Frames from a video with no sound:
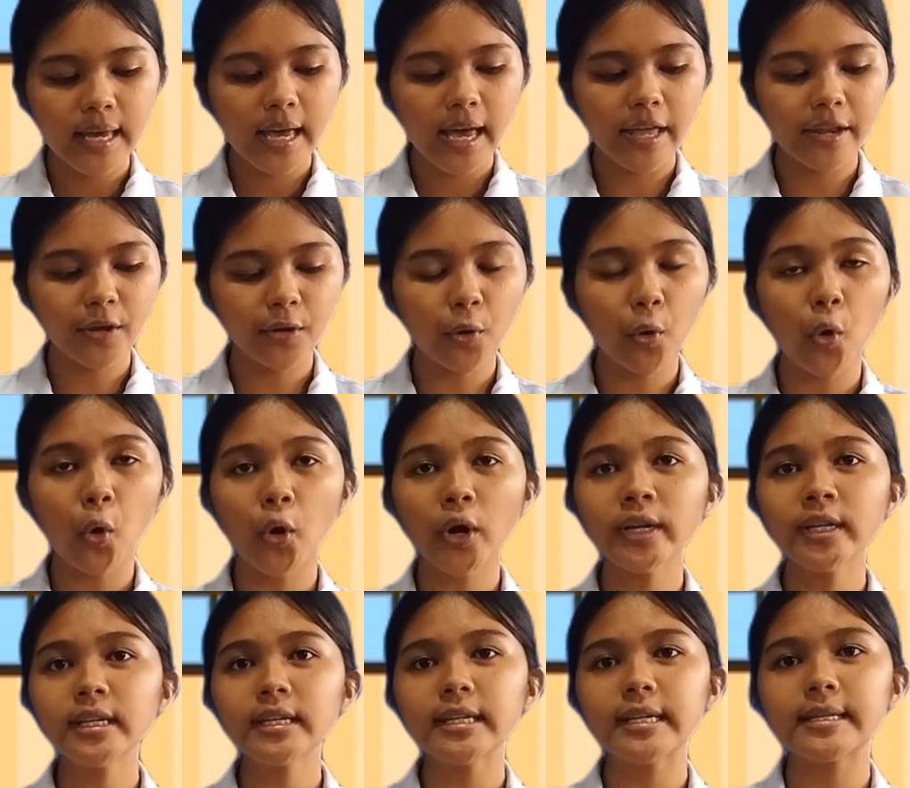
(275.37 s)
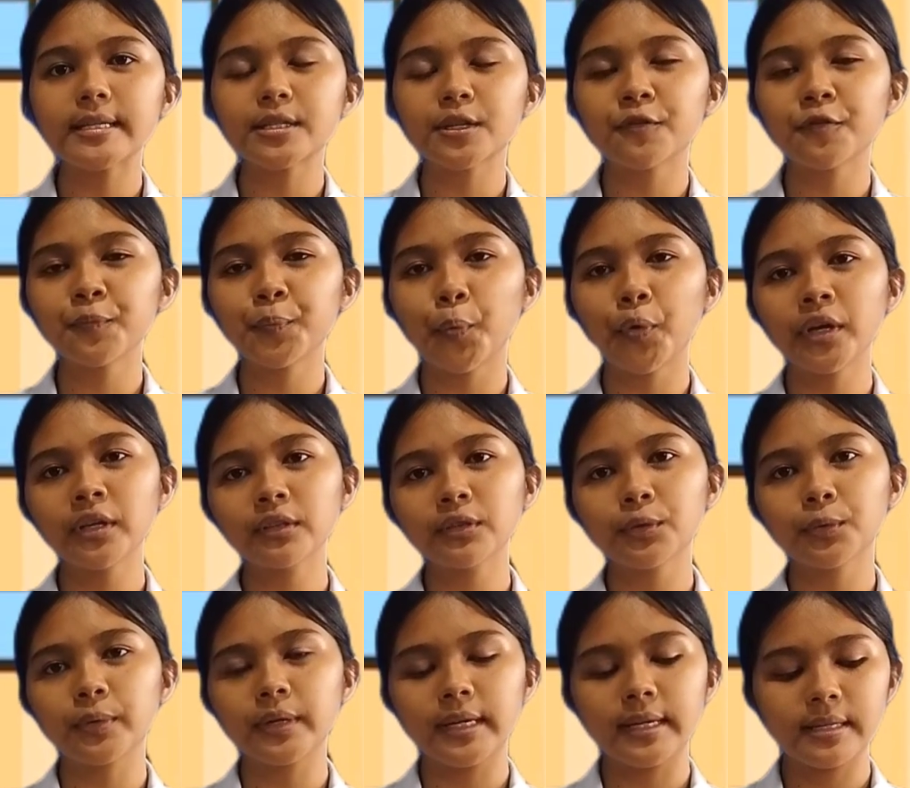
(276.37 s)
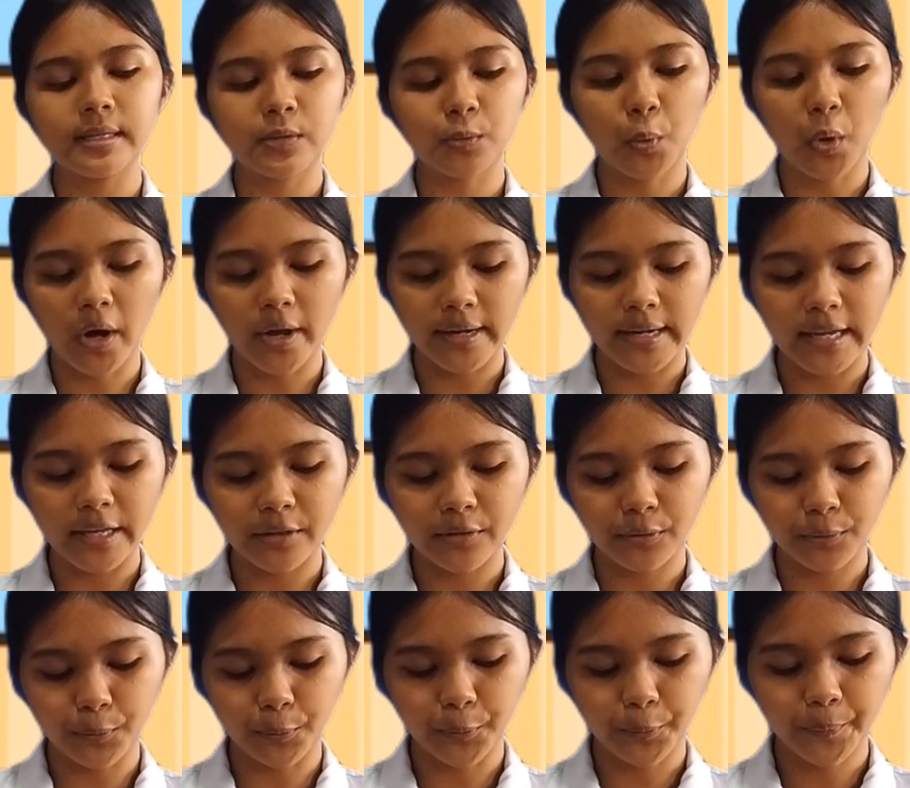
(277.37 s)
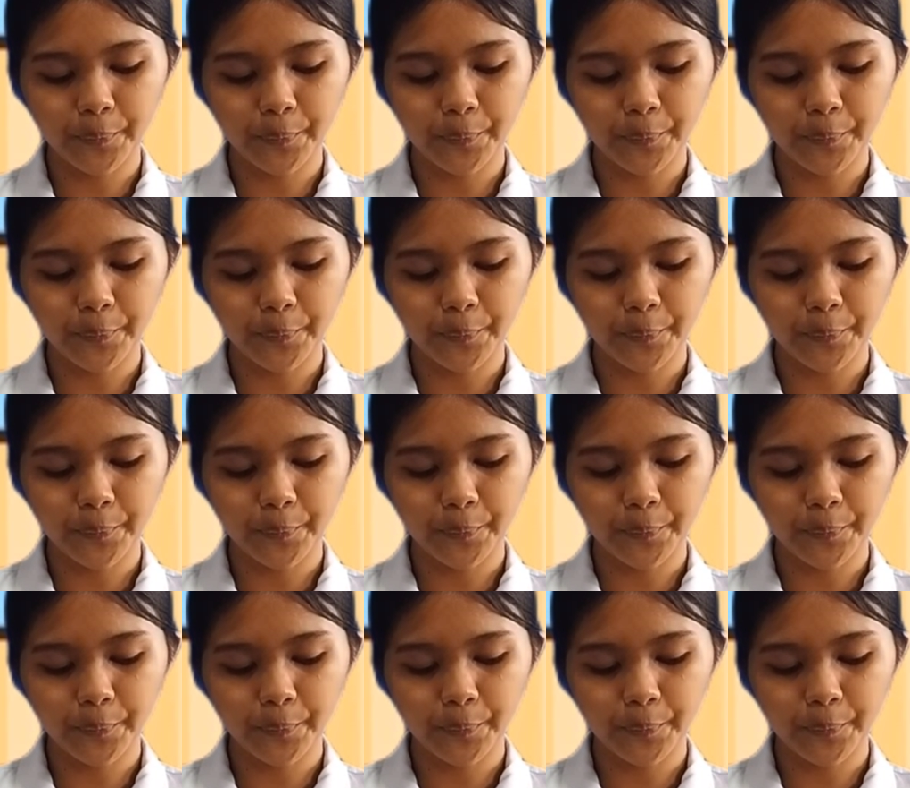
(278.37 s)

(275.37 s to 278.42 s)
and the coordinates of point 2 is 1 and 2.